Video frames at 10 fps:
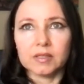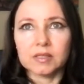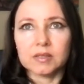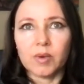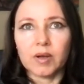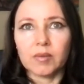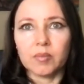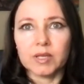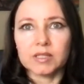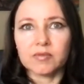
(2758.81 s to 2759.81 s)
This is my
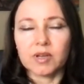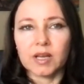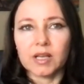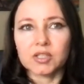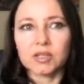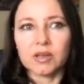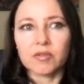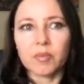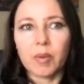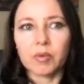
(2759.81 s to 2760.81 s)
place of connection that
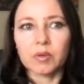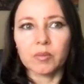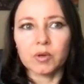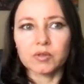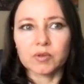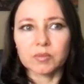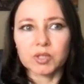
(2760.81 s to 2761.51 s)
I remember the most